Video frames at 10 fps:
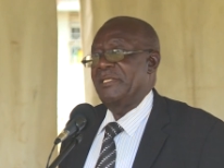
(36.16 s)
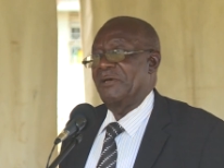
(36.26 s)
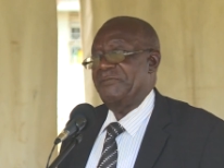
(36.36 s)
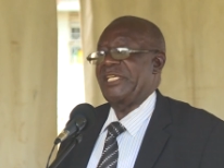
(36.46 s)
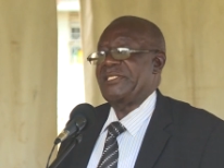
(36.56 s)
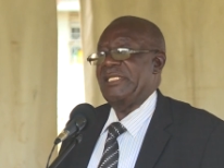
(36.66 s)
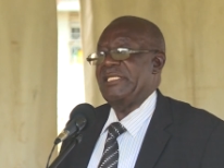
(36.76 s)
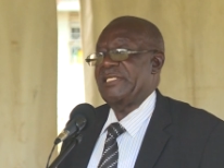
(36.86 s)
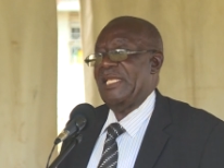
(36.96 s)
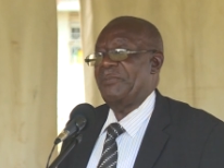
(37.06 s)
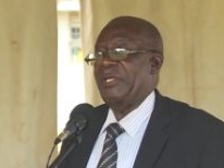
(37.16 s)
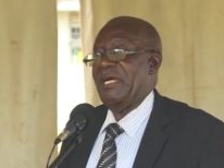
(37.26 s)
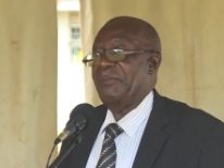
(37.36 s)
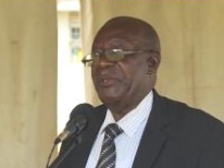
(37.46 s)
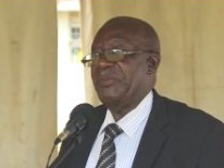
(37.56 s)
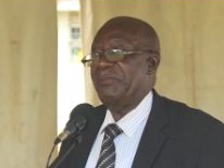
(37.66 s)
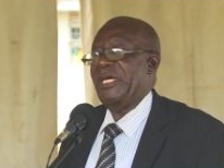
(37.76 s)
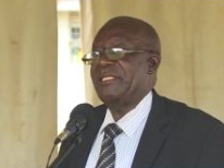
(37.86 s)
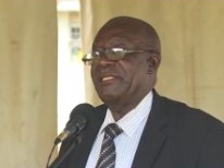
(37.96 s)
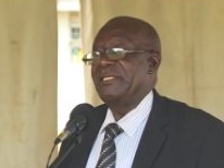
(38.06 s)
Obviously, it's helping our people,
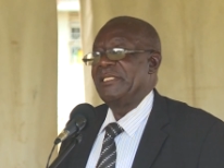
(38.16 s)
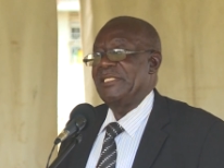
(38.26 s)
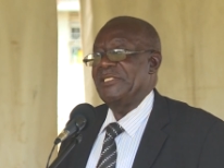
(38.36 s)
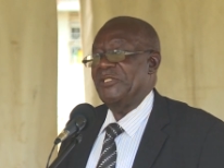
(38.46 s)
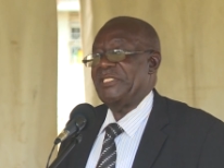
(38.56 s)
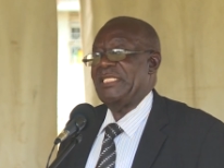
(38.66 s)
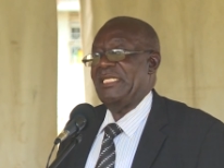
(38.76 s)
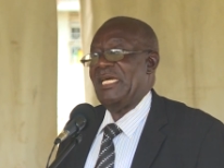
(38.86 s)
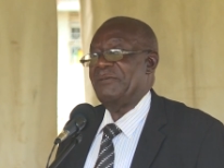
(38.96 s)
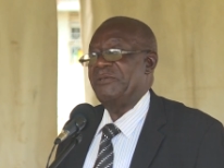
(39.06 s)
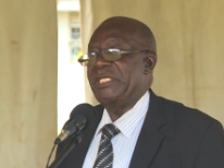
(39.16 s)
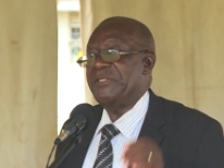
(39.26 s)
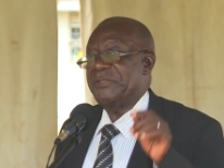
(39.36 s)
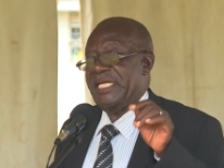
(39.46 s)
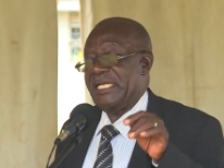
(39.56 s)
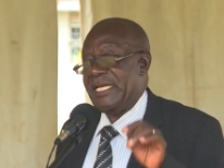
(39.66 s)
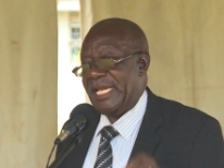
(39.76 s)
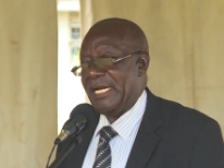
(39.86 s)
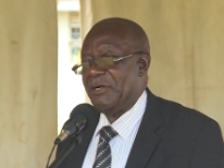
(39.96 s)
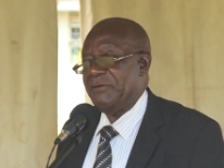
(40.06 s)
but it's not yet enough. We need to take
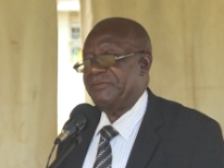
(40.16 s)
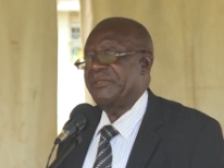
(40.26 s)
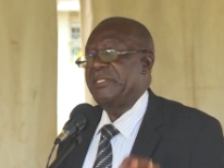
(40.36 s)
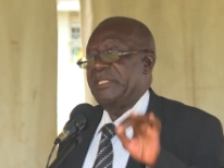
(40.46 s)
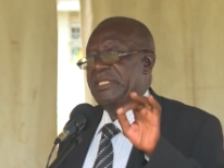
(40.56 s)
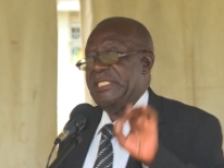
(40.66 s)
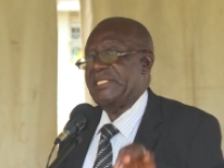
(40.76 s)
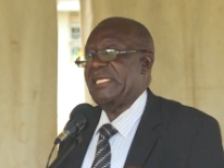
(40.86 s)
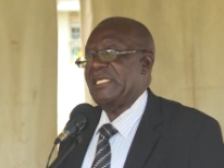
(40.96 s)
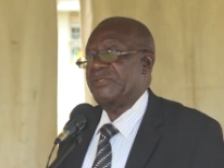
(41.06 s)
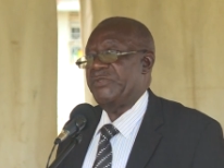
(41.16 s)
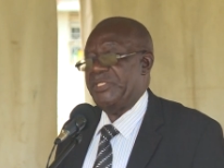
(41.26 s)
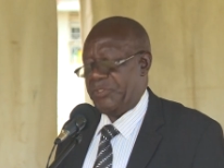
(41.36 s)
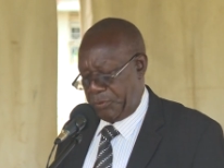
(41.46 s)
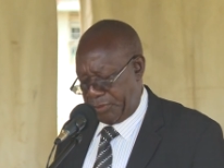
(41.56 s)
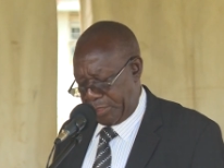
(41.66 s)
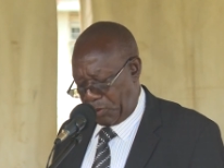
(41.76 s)
care of these other street children